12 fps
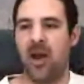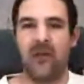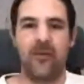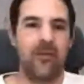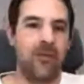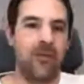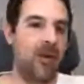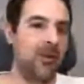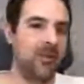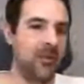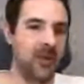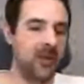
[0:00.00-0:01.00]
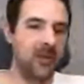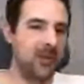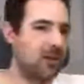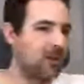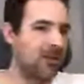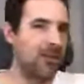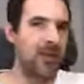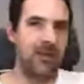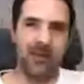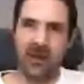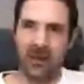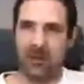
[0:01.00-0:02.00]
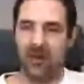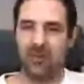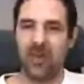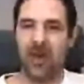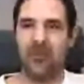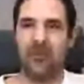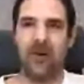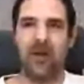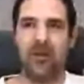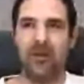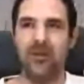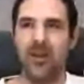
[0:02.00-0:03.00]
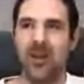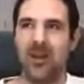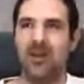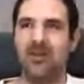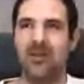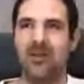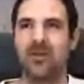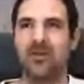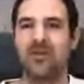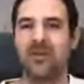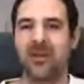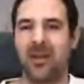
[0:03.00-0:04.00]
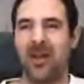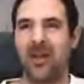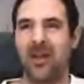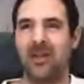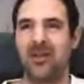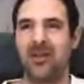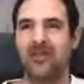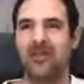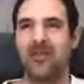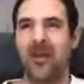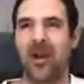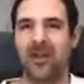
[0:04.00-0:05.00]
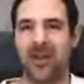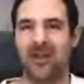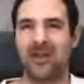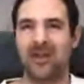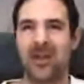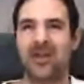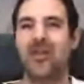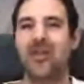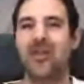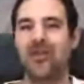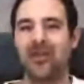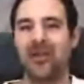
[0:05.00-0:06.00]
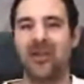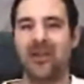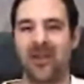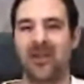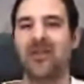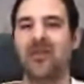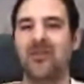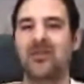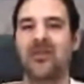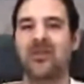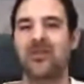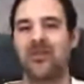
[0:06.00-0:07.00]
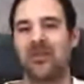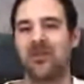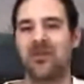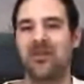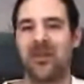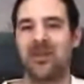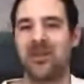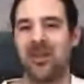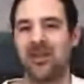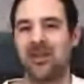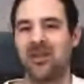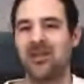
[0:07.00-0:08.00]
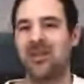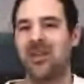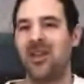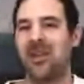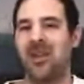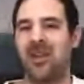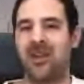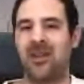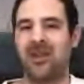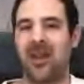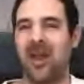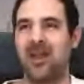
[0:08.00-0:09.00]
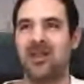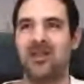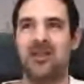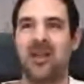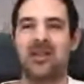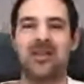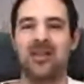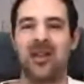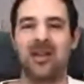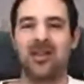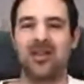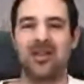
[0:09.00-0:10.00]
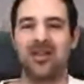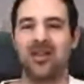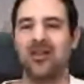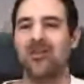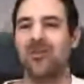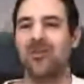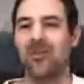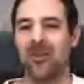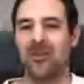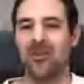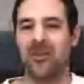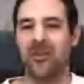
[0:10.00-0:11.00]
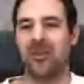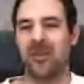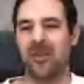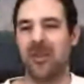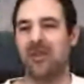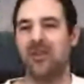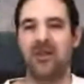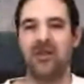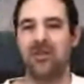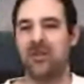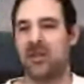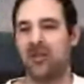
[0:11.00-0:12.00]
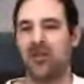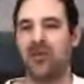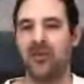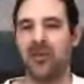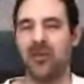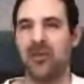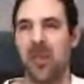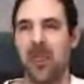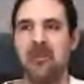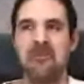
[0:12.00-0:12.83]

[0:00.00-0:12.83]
have a problem with. People maybe they would have a problem if they would use a UI that does only crypto to crypto exchanges and doesn't touch the real world in any shape or form.